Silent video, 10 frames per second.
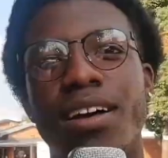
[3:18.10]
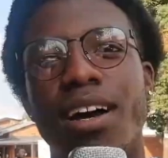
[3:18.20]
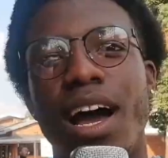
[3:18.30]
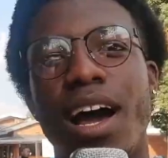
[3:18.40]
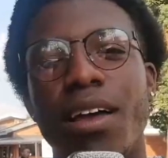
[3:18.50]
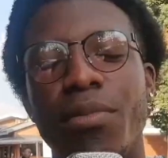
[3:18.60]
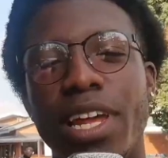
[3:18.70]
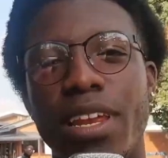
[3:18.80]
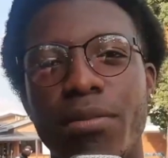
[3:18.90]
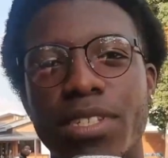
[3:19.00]
Hi,
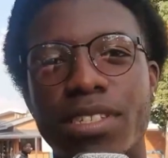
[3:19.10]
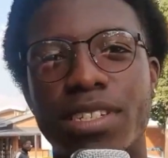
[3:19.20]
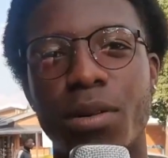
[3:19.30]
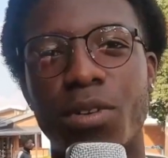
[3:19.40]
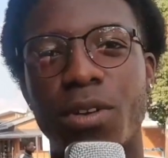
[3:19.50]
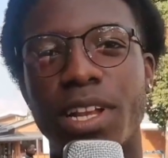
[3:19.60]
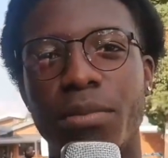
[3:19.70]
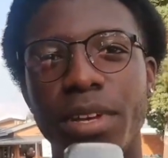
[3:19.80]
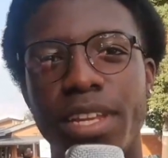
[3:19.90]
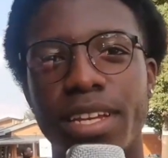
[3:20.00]
my name is Njabulo
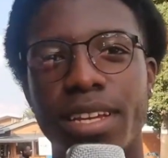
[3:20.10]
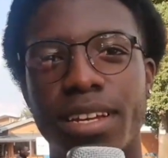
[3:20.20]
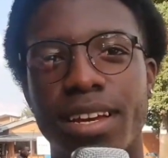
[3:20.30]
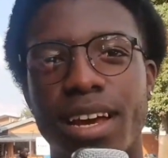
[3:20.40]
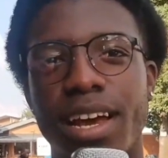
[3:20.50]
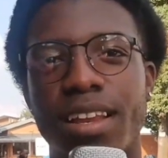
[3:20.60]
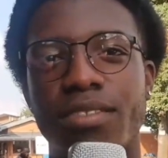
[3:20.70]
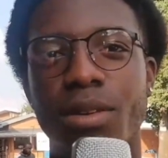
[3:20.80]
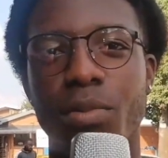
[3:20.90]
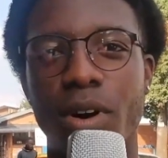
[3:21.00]
Dlamini. I
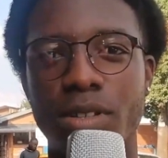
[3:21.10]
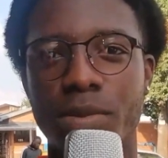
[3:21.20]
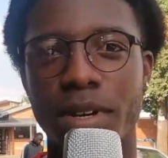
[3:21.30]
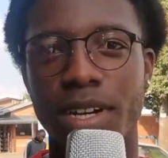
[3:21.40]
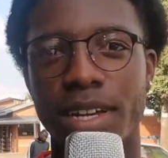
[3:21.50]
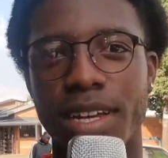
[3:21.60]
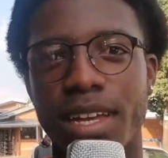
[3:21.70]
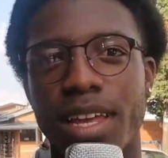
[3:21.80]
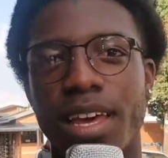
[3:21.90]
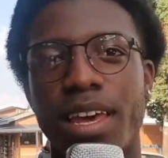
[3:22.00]
live in Boksburg
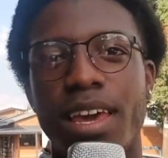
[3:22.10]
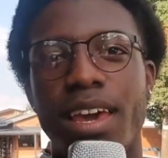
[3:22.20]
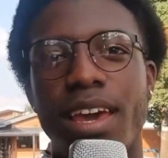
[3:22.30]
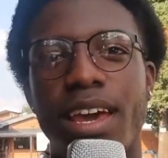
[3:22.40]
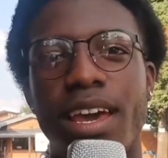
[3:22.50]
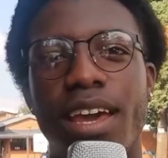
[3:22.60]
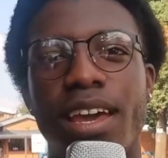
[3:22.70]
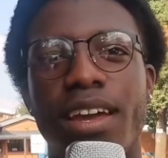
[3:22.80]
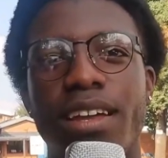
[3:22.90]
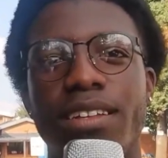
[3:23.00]

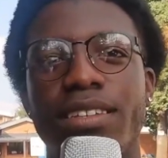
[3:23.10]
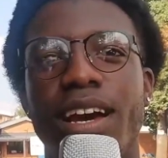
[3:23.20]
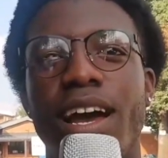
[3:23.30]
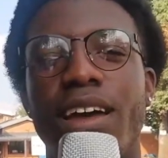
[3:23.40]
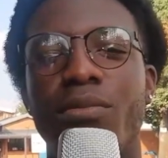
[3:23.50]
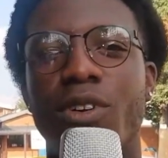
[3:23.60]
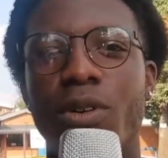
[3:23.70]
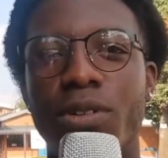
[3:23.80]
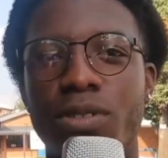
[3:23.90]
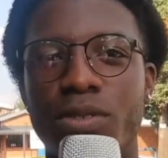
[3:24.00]
and I am
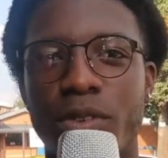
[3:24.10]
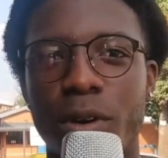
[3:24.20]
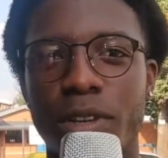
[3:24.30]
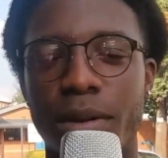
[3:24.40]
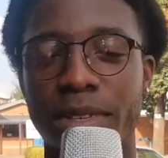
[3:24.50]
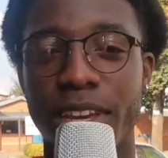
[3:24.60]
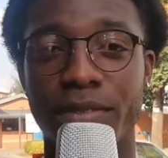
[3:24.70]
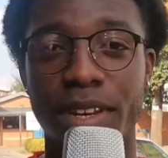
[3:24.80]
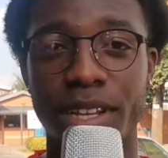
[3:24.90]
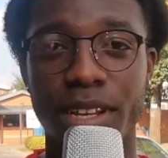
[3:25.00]
going to vote. I'm
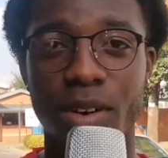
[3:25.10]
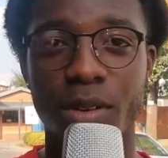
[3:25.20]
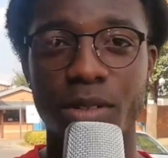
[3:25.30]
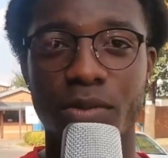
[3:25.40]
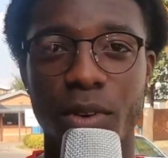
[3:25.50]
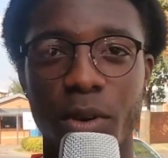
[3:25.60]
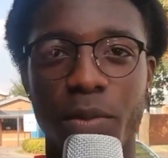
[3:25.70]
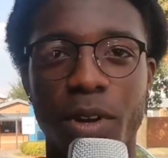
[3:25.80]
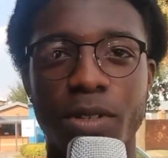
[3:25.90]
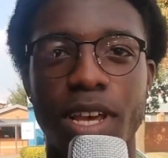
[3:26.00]
definitely going to
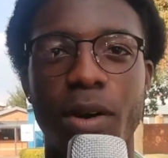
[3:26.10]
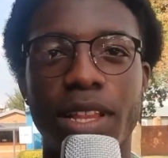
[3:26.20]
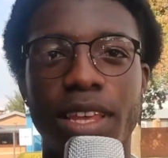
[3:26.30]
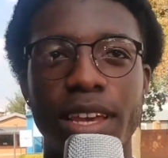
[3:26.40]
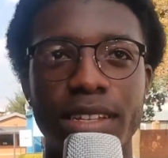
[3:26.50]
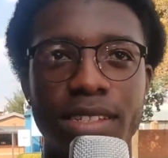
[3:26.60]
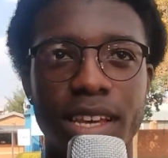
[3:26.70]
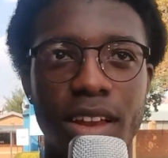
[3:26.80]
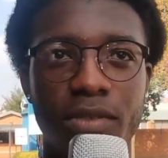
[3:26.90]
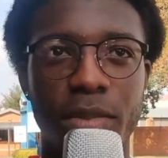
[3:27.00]
vote because I want the
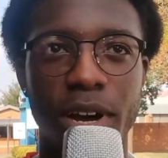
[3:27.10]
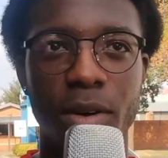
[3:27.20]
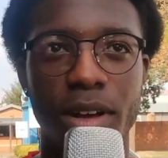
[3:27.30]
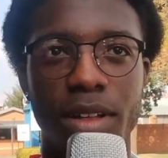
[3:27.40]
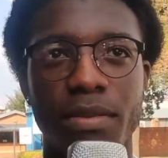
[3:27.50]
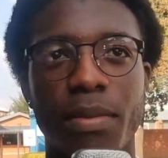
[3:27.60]
ANC out of power.